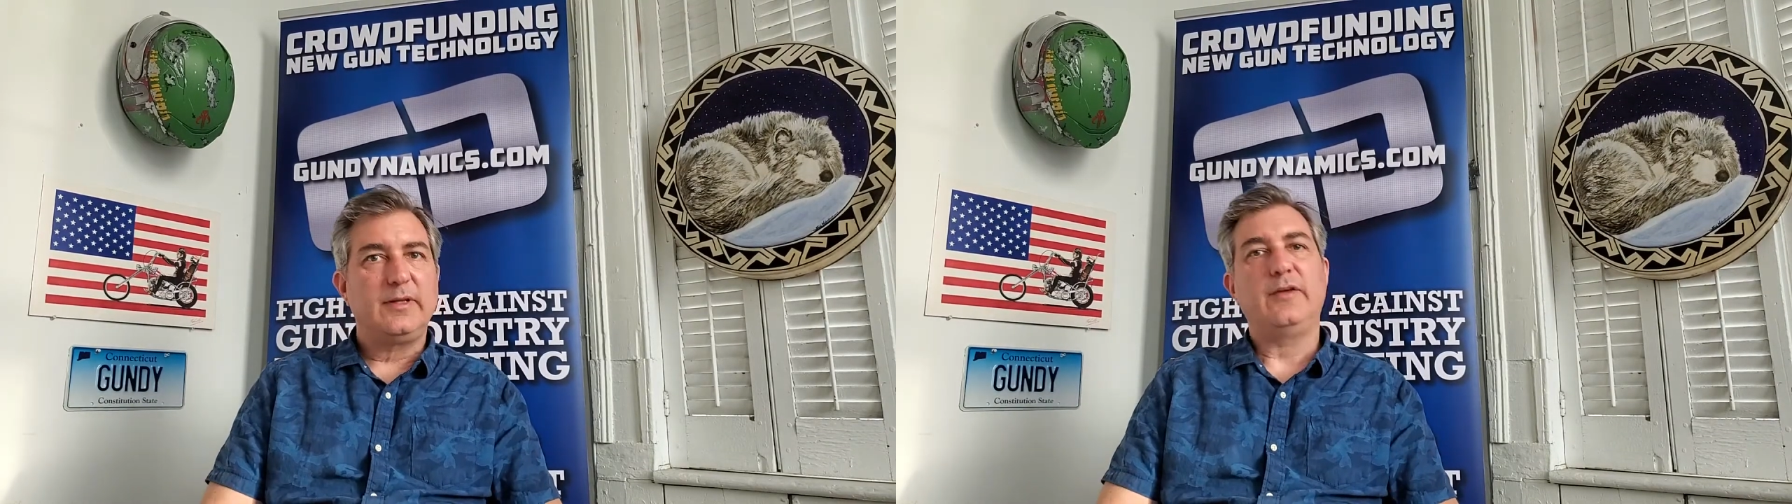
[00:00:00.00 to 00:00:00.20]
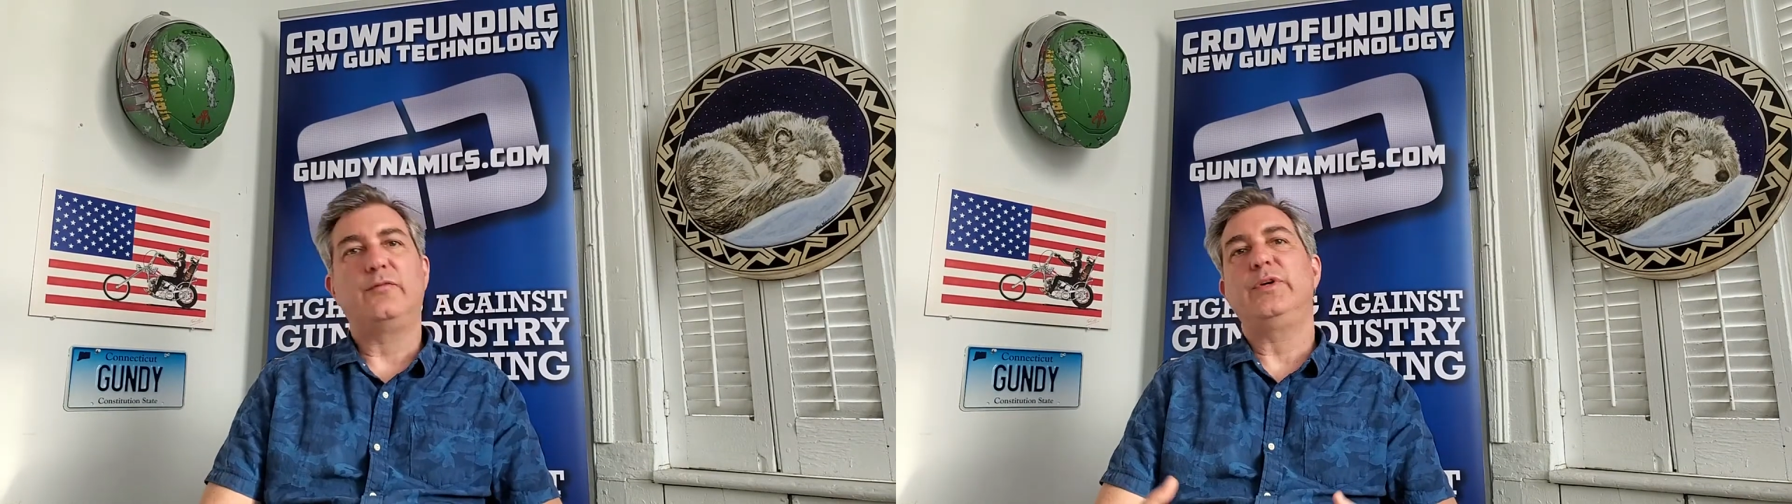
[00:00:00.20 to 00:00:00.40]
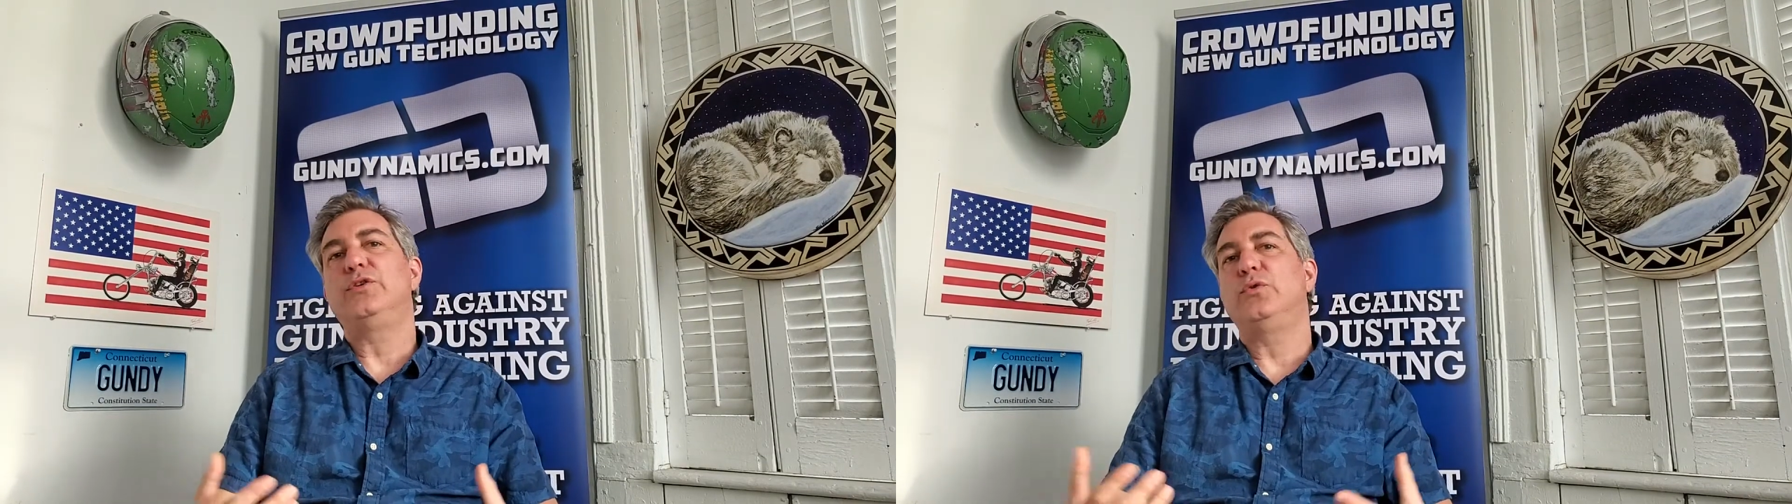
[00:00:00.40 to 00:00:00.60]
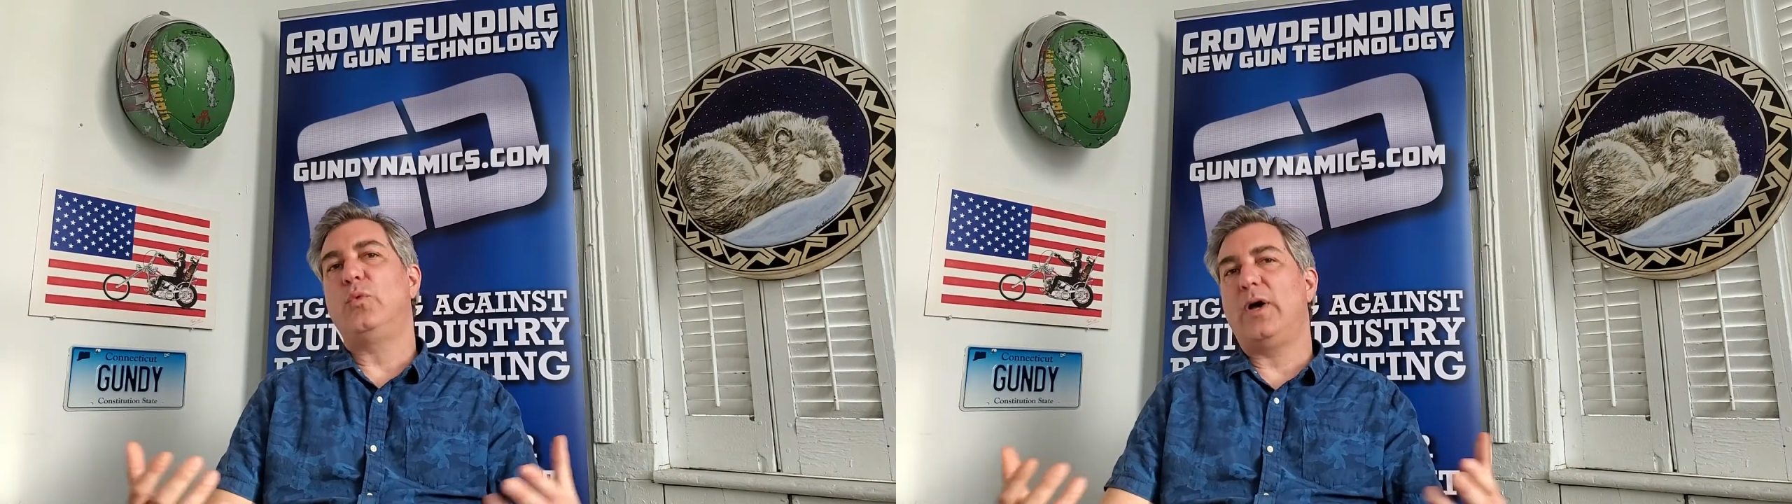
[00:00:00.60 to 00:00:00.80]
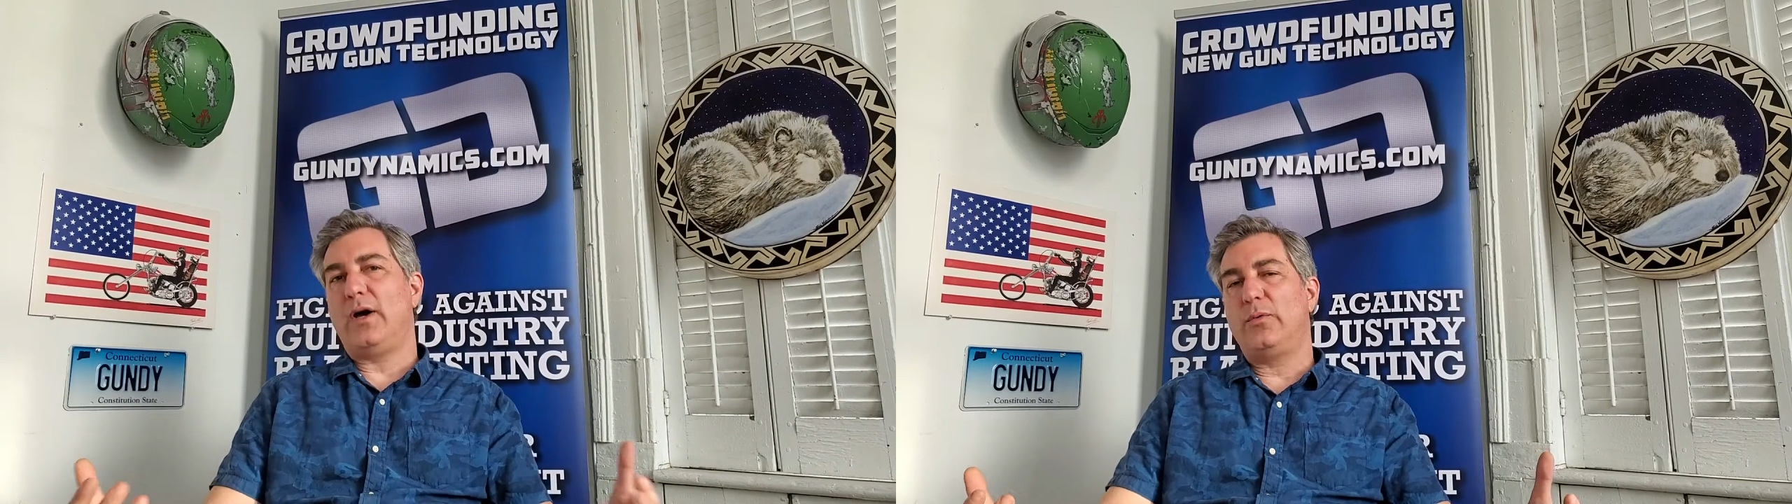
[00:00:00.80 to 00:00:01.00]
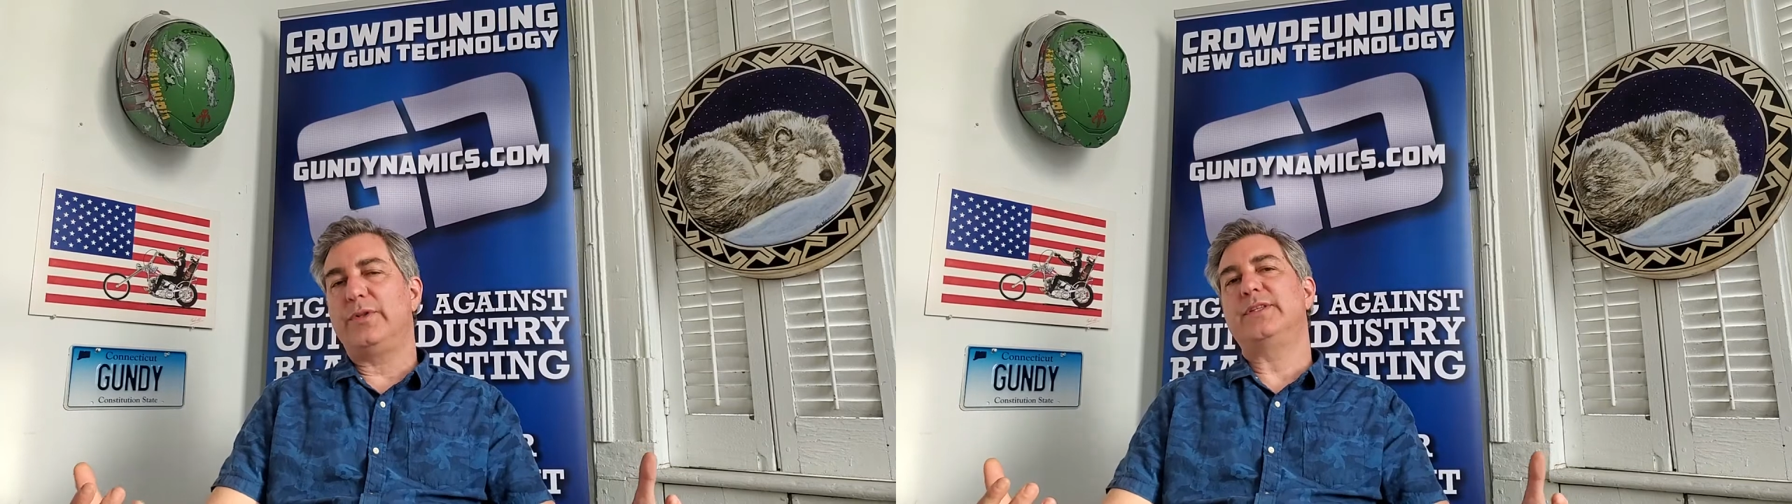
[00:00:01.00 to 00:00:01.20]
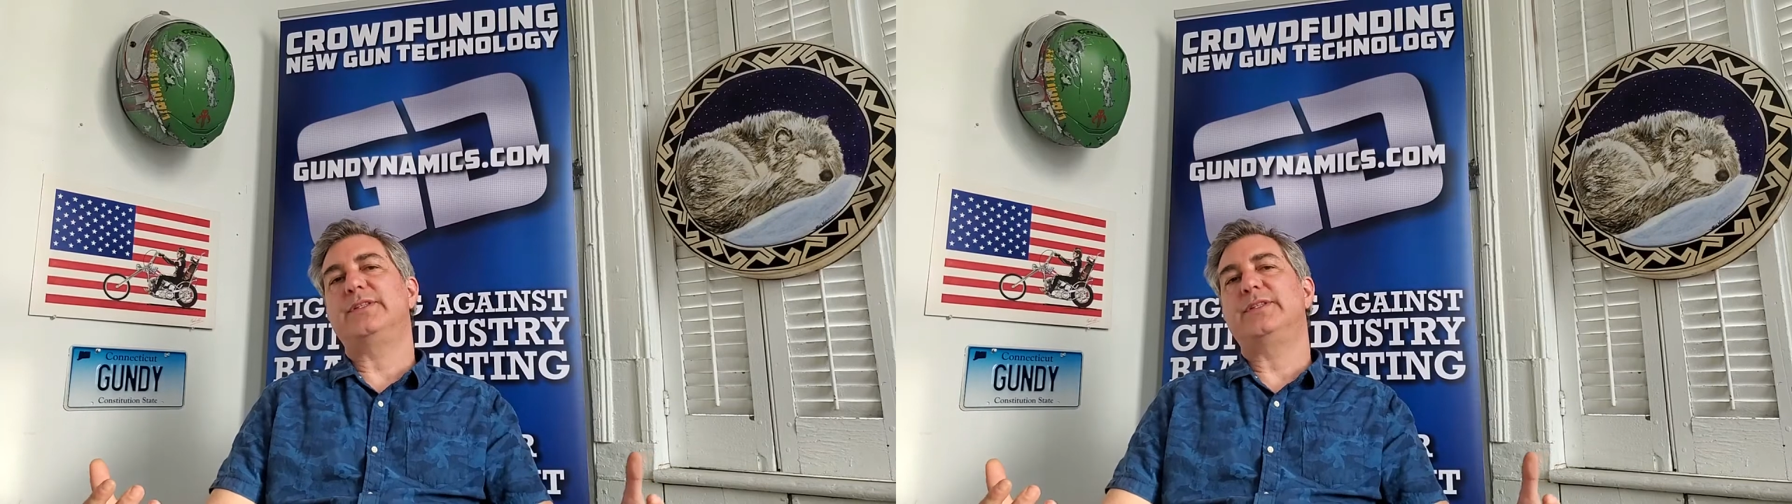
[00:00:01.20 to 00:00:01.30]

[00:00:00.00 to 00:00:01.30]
if we do well with the